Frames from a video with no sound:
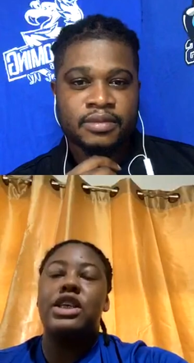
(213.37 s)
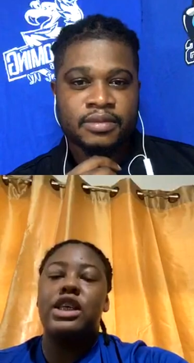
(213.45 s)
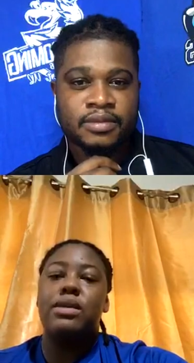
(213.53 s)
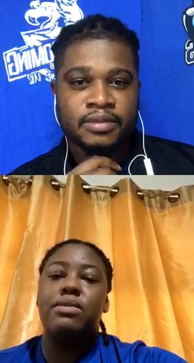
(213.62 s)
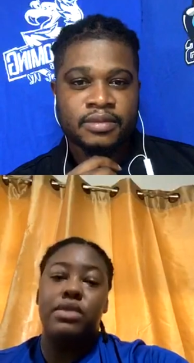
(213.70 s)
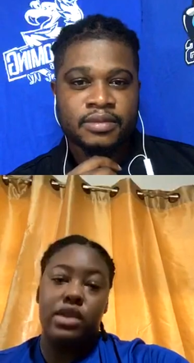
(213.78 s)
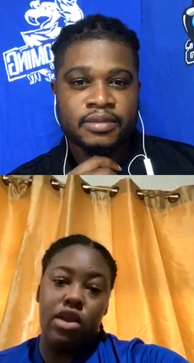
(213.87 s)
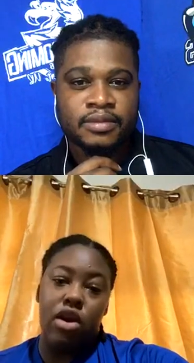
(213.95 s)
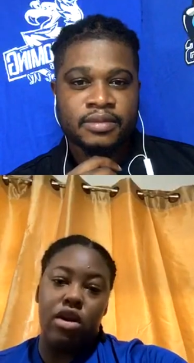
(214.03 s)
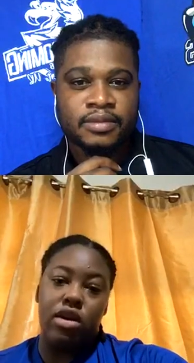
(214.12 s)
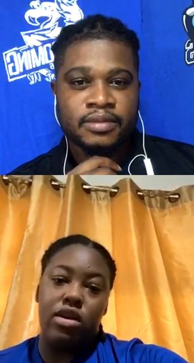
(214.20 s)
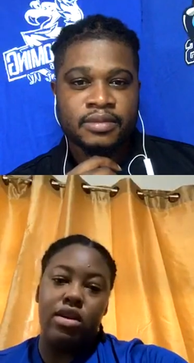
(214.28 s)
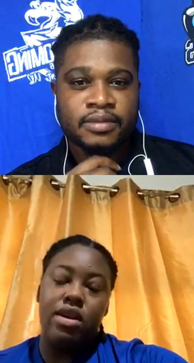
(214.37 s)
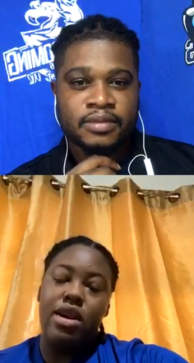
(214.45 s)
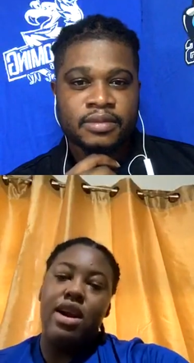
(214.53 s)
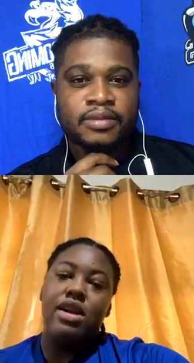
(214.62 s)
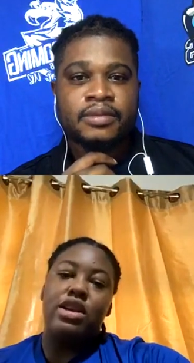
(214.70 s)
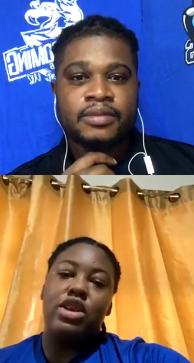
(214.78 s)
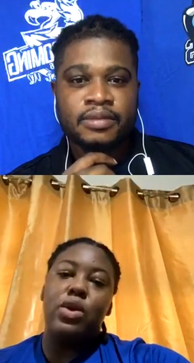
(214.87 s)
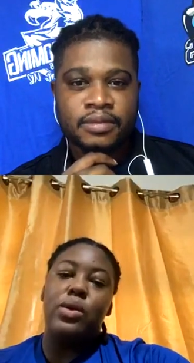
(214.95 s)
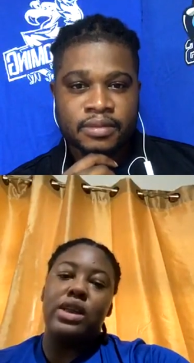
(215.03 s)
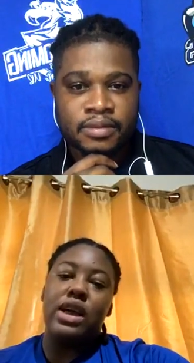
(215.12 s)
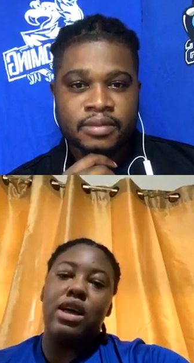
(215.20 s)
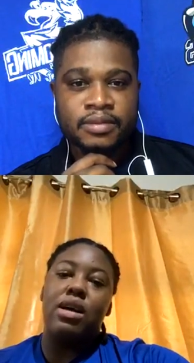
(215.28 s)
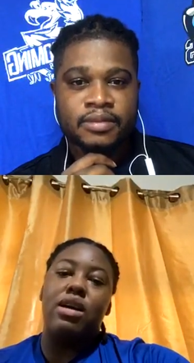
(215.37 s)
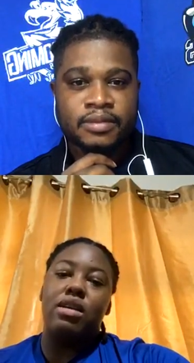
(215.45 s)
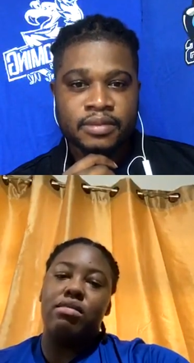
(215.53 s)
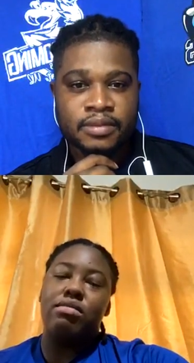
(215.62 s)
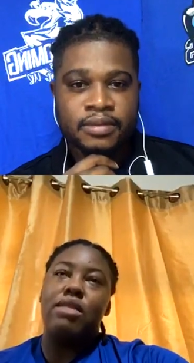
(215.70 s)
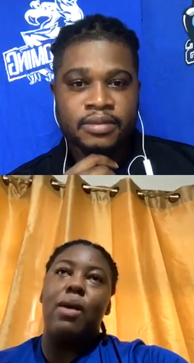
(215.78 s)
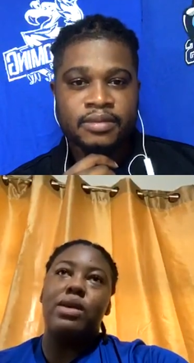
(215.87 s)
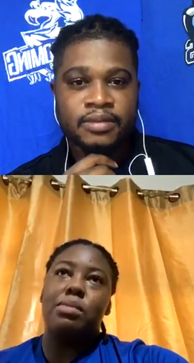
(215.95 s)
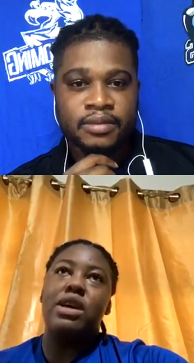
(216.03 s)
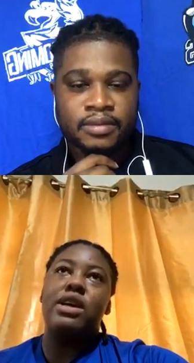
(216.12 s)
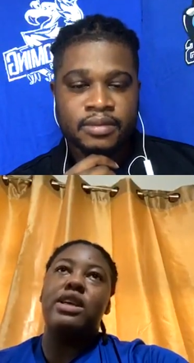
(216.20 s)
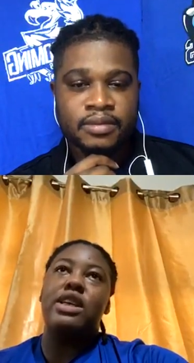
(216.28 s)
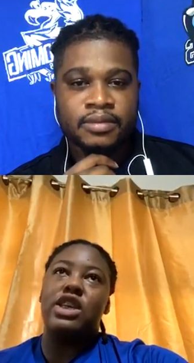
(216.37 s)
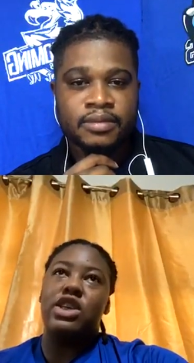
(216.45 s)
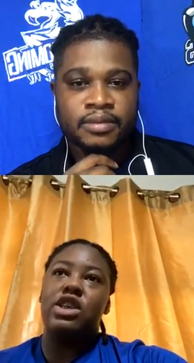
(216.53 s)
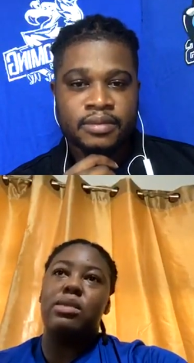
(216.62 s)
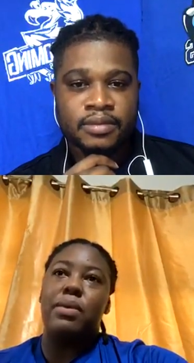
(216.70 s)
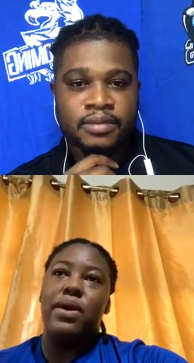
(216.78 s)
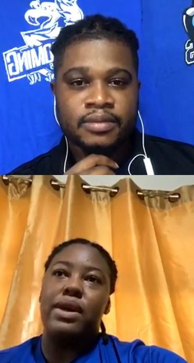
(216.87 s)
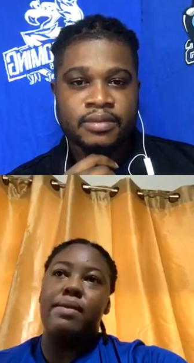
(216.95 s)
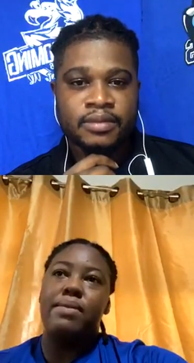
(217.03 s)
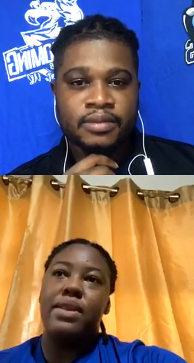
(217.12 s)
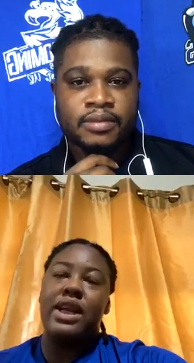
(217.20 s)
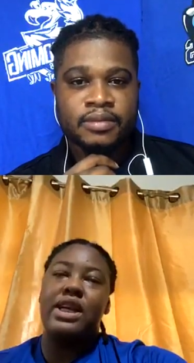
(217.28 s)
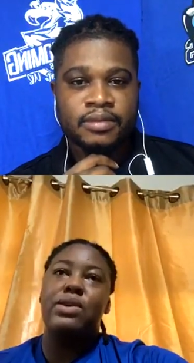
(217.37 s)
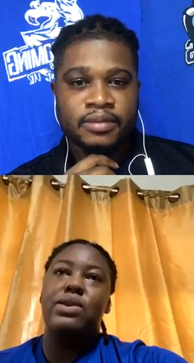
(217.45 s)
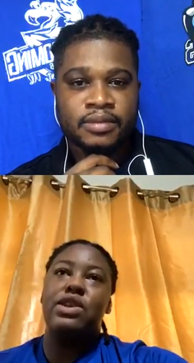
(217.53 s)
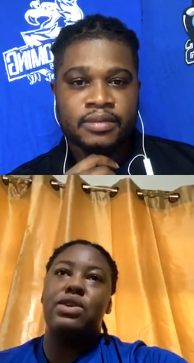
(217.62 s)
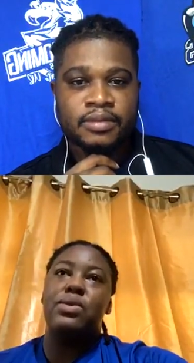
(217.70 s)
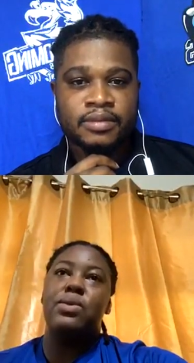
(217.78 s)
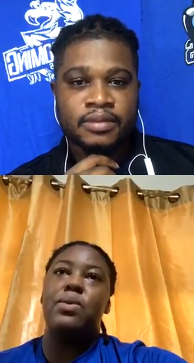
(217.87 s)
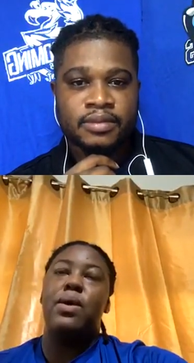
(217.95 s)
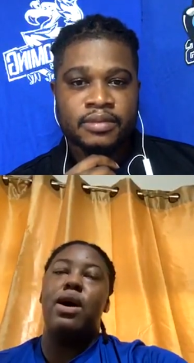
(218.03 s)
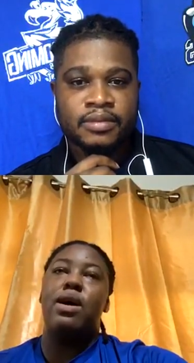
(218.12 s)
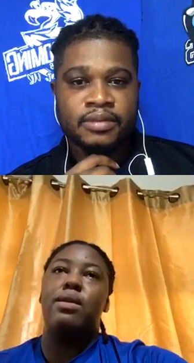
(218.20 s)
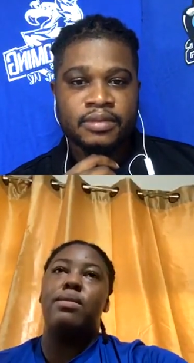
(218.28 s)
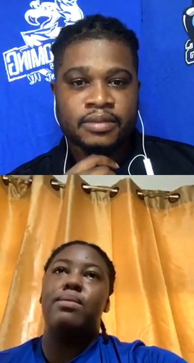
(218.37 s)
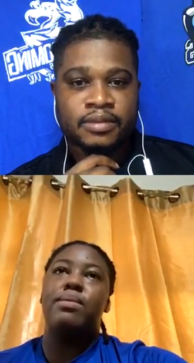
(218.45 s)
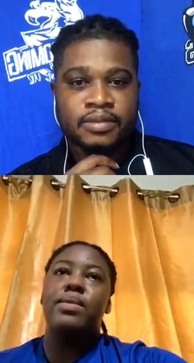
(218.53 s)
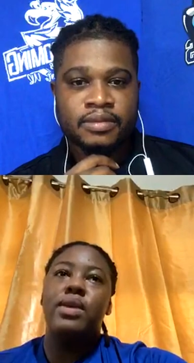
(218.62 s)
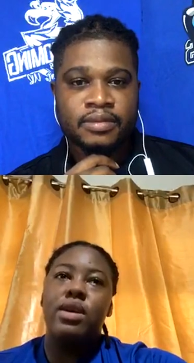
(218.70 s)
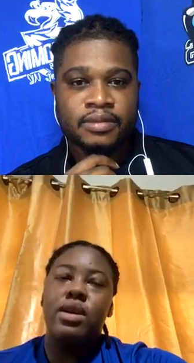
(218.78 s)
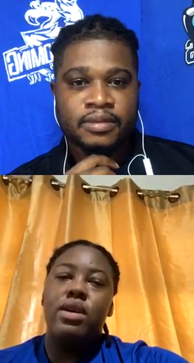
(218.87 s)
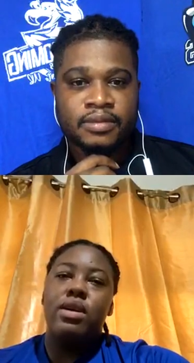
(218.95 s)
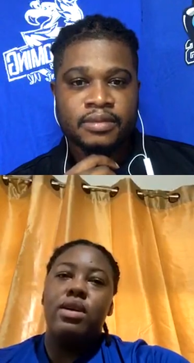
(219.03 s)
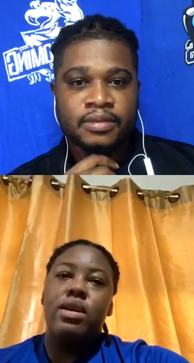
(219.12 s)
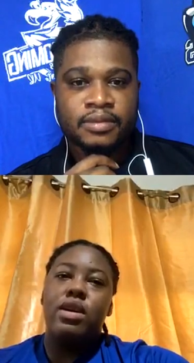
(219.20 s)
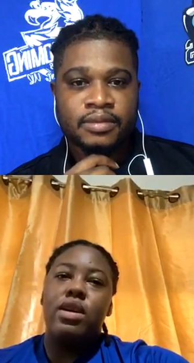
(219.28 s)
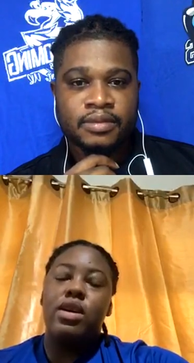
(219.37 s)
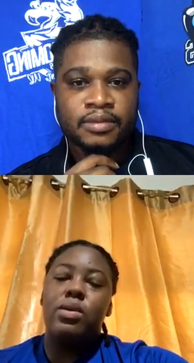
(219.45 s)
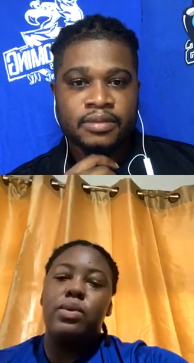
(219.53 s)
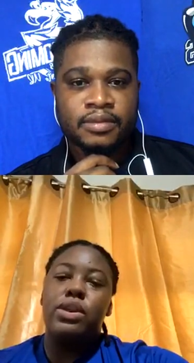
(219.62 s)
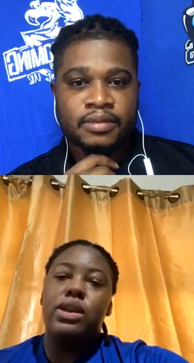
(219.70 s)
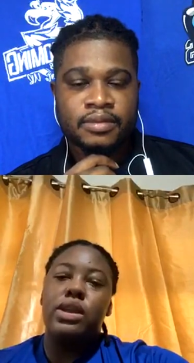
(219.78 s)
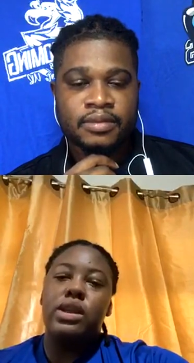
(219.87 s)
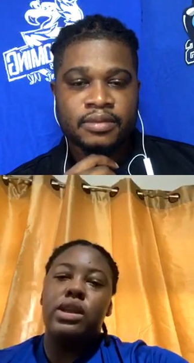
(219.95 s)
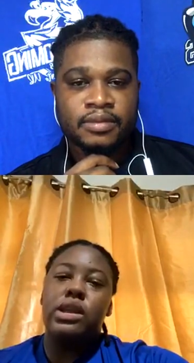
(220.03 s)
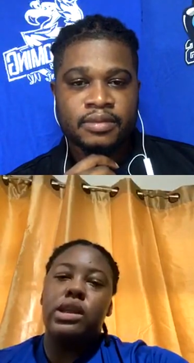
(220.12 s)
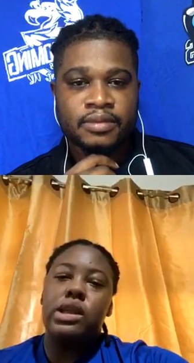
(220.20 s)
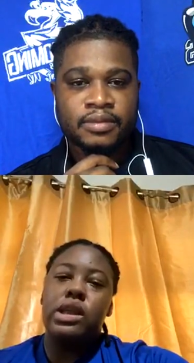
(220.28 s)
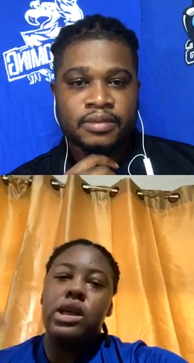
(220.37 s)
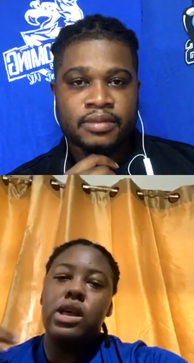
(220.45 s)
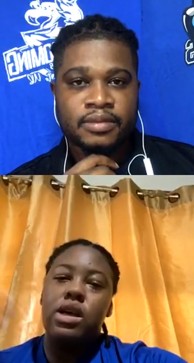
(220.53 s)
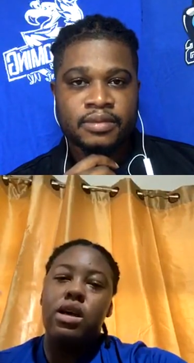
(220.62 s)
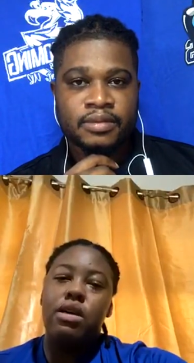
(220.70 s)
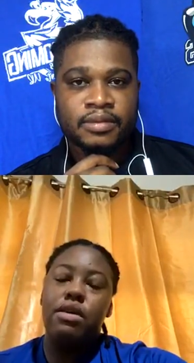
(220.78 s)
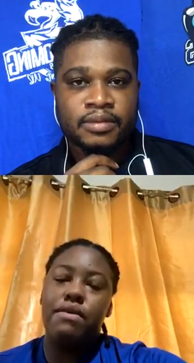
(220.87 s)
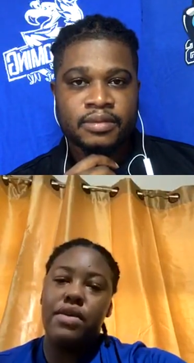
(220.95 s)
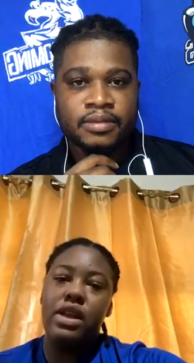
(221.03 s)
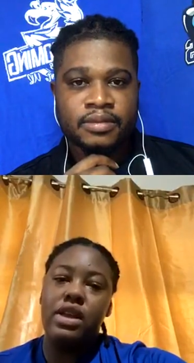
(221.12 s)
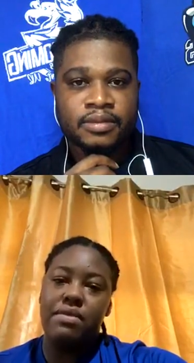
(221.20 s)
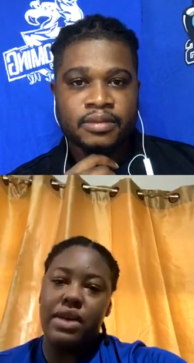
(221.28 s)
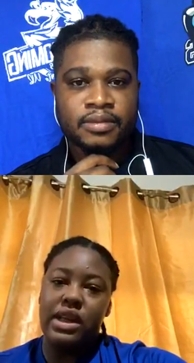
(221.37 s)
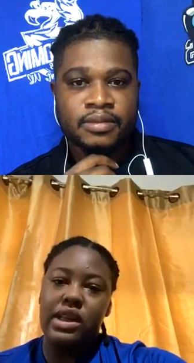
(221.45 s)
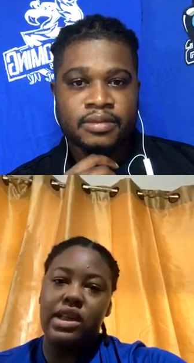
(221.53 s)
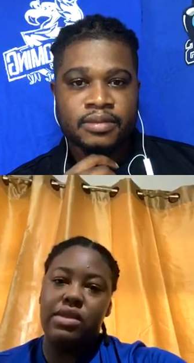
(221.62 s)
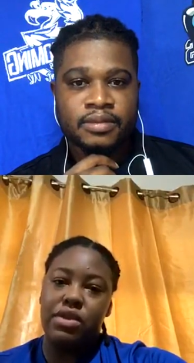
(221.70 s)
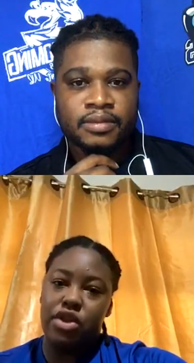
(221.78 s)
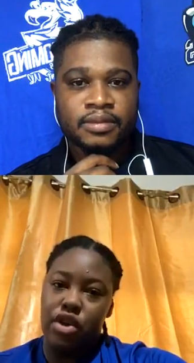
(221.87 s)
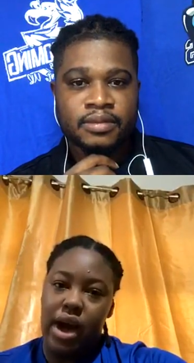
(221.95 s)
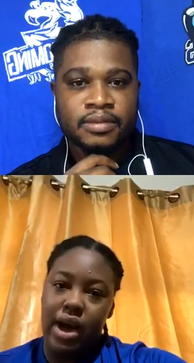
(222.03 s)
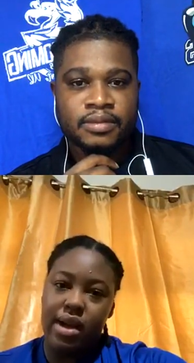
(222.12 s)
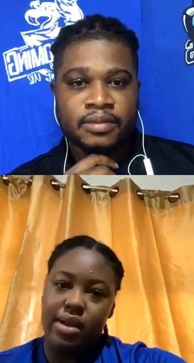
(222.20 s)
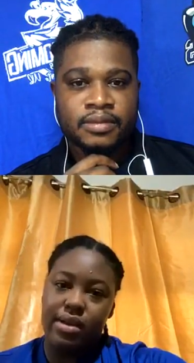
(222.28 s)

Speaker 1: team for soccer. So it was like a, uh, that was my initial sport that I used to do. Um, it was field events for track.